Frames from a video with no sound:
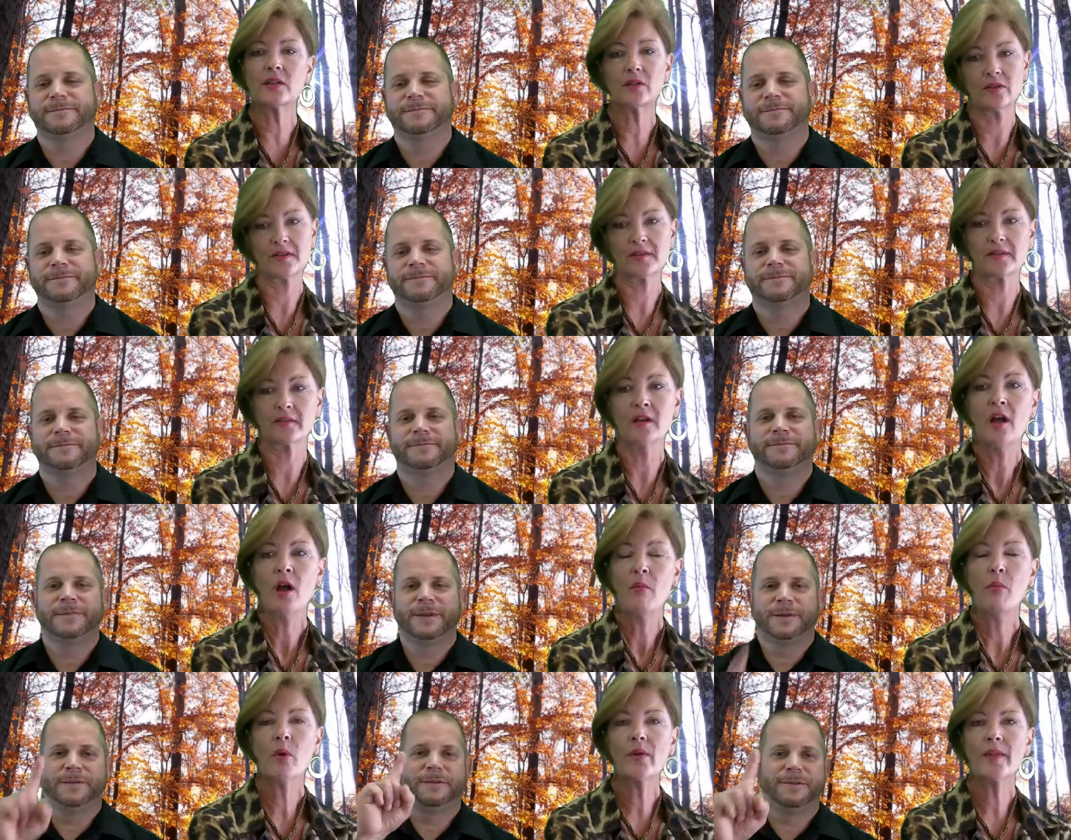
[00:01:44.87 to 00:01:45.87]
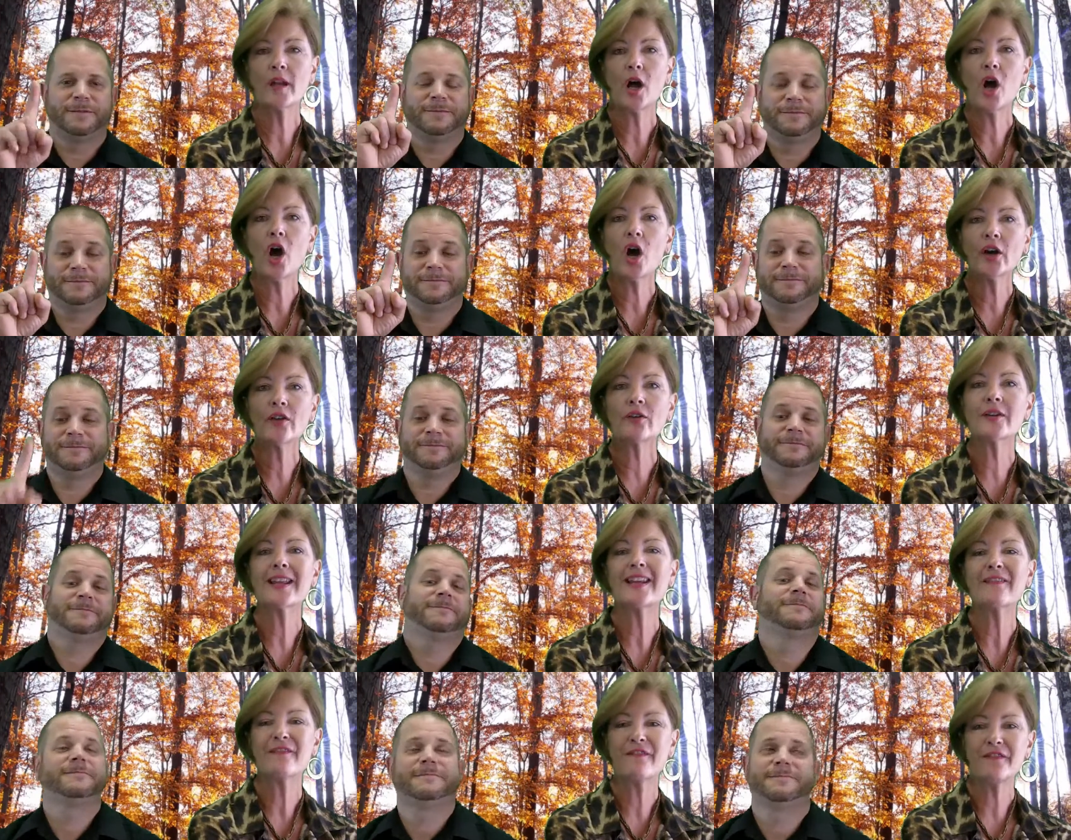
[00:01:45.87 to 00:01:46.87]
Speaker 1: to crystal. More than
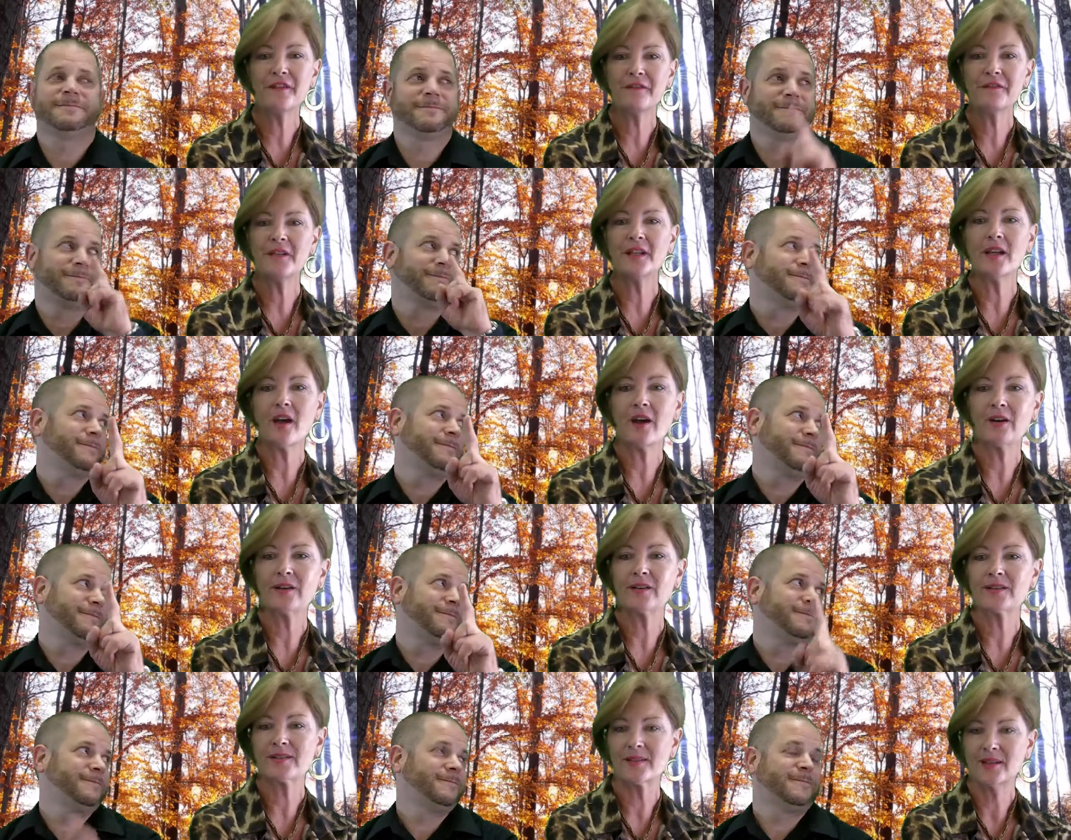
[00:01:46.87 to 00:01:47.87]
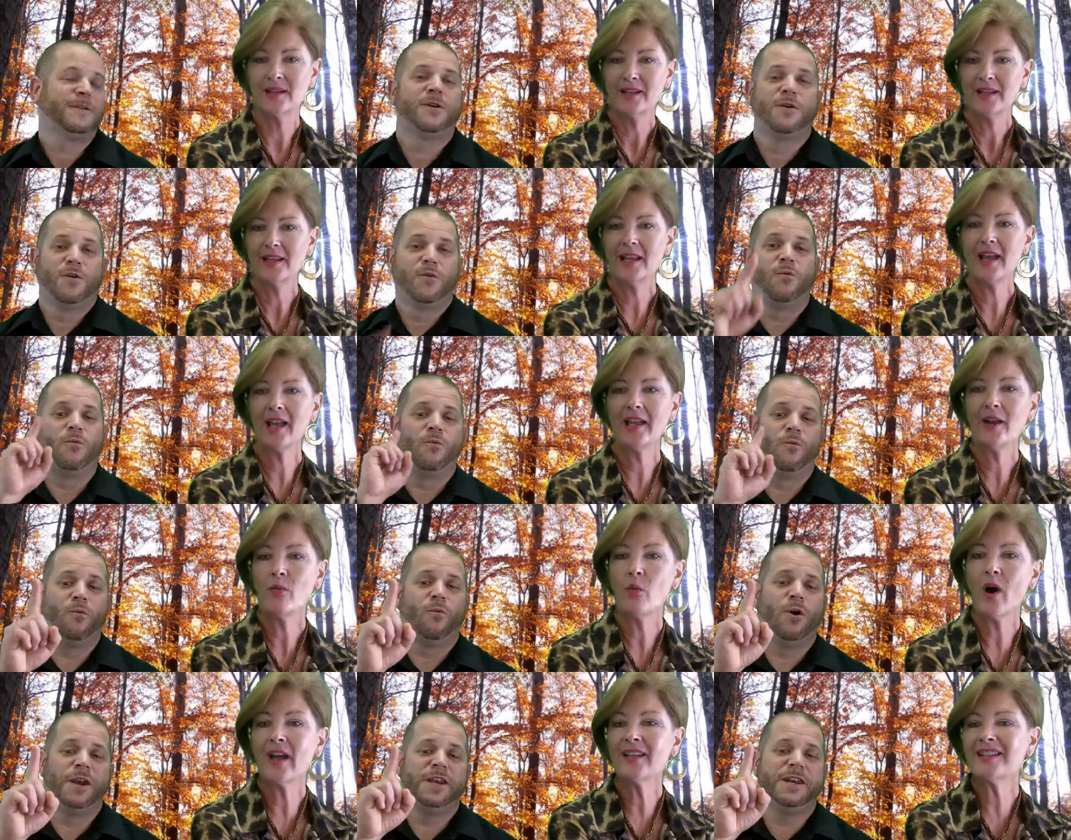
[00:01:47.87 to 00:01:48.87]
150 artists.
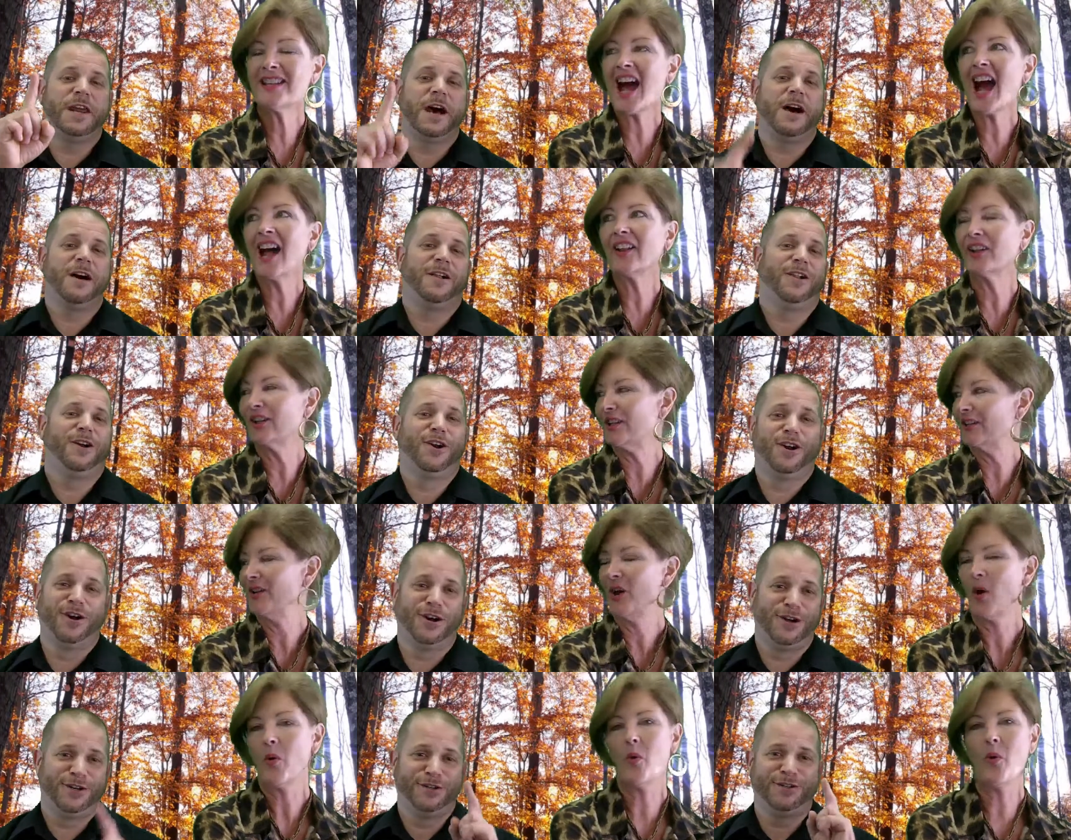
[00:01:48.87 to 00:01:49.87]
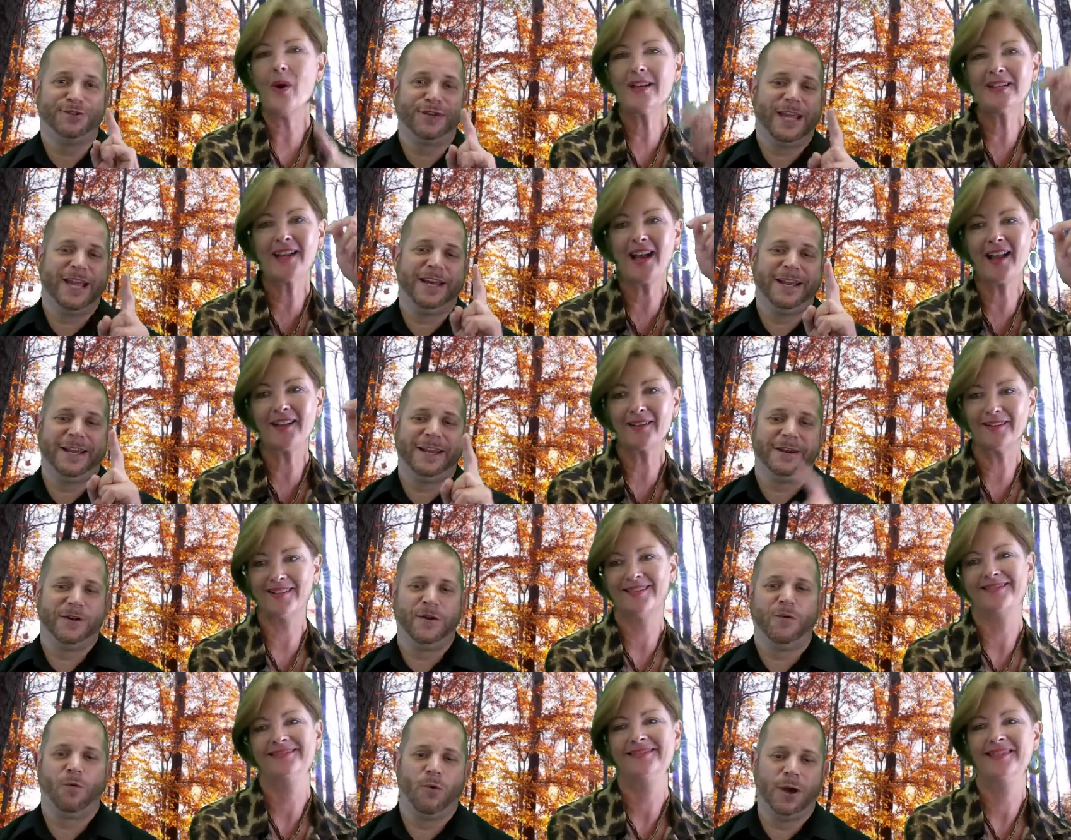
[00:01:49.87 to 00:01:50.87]
Yay. One dollar to $1. get
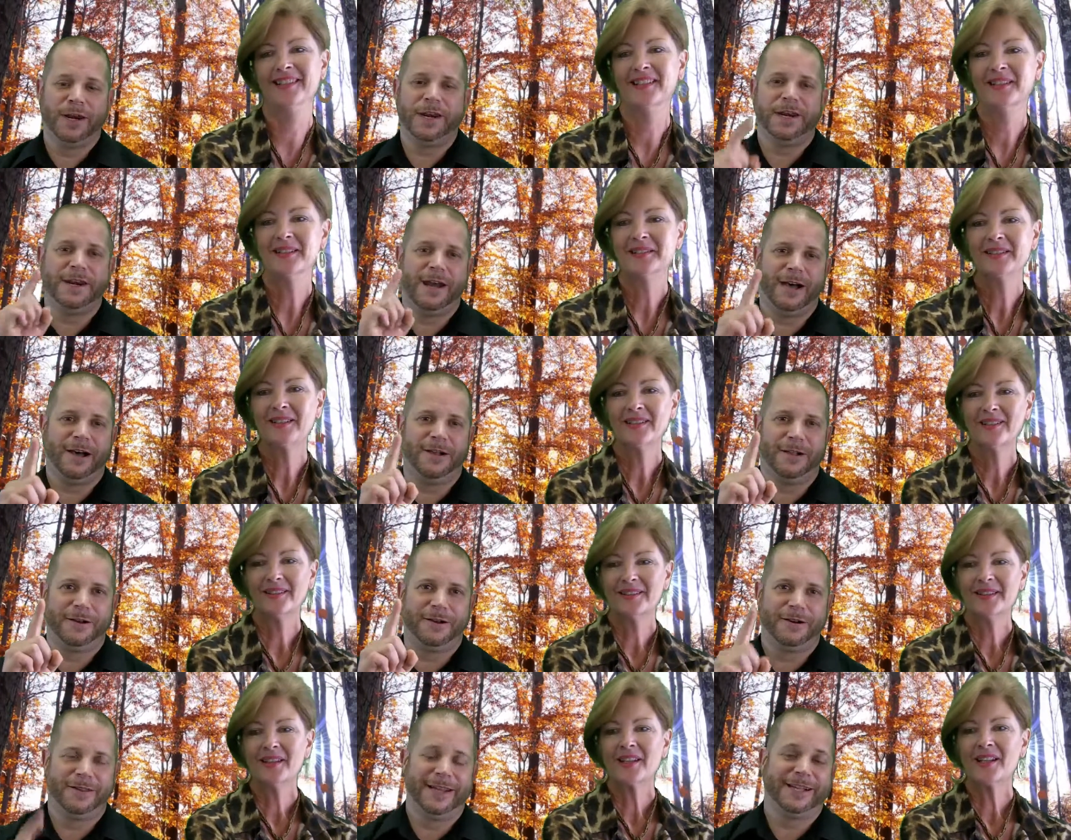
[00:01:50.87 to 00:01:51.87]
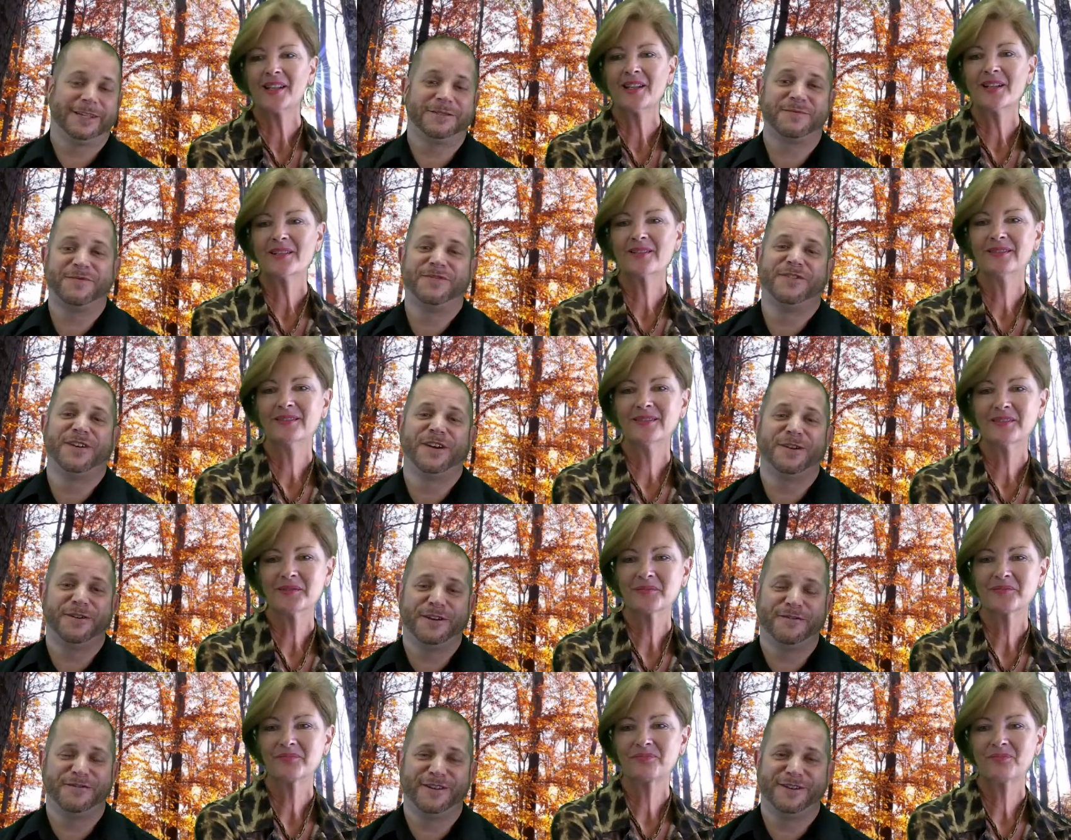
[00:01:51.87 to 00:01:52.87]
in.
Speaker 2: One dollar. That's
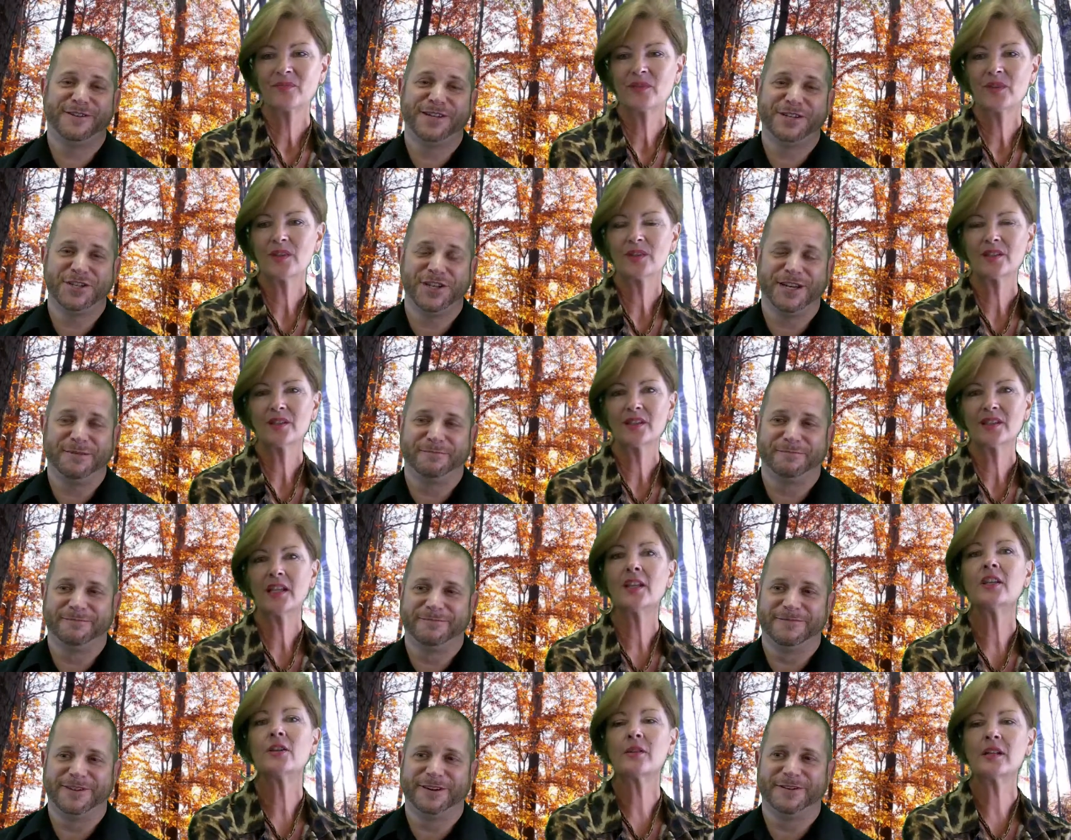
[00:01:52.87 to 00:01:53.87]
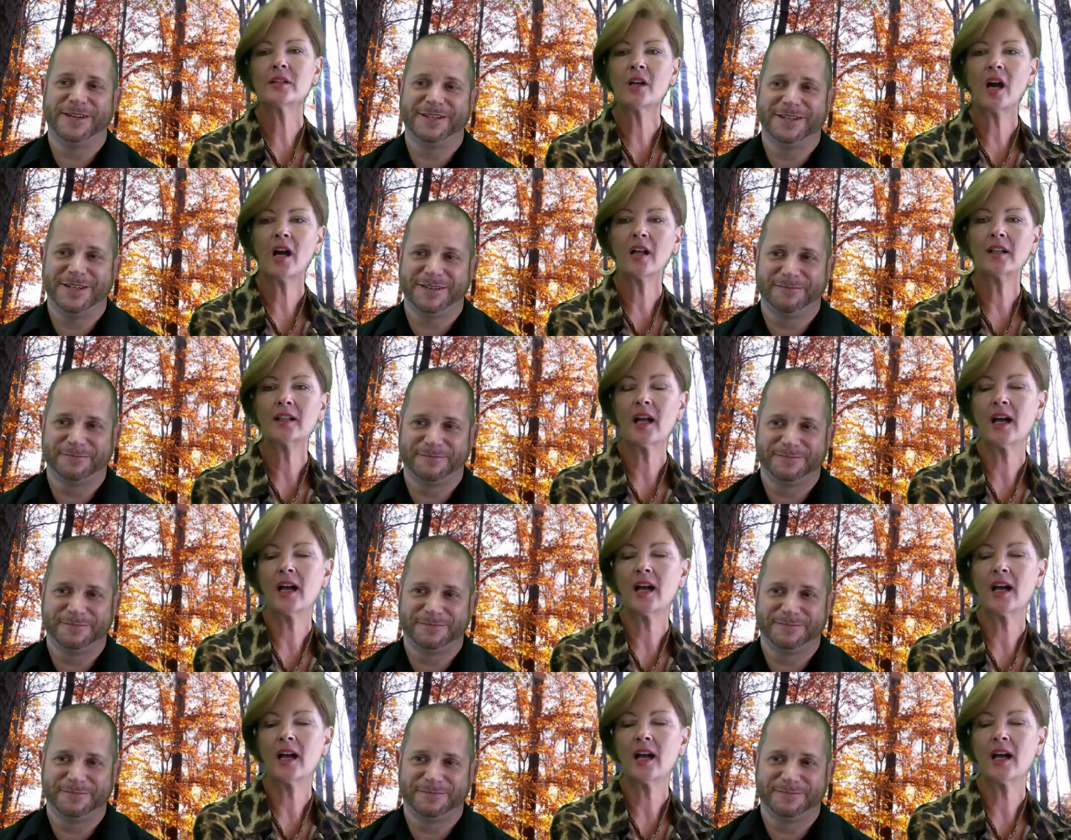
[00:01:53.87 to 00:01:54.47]
very, very cheap. And you very can call